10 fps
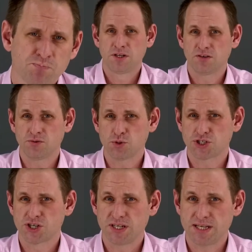Now,
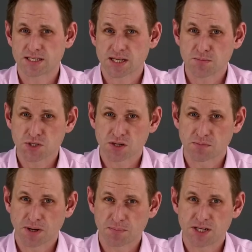fortunately,
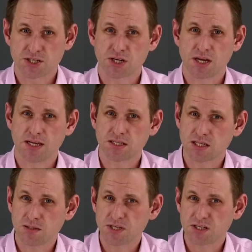Samsung publish a
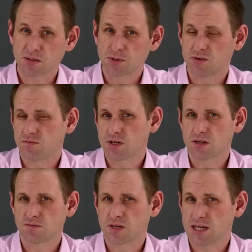TBW
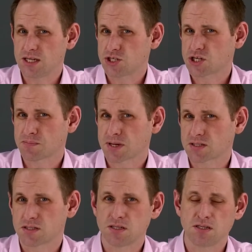figure for each
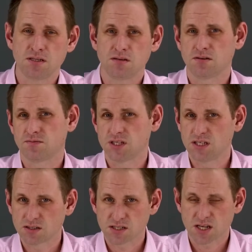capacity of the
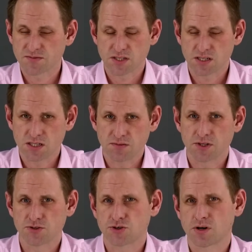970
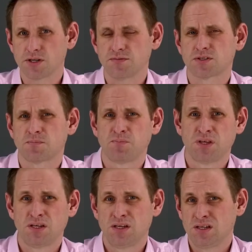Evo drives.
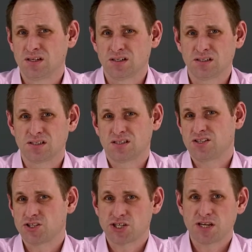
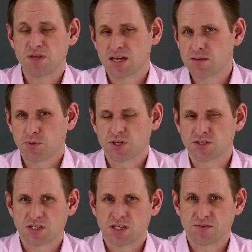It's a shame that Apple
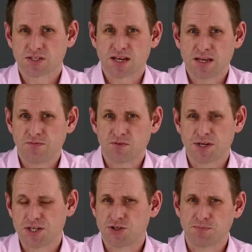doesn't give us that
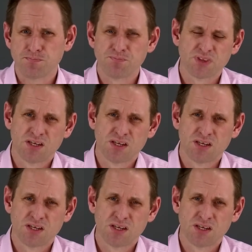information.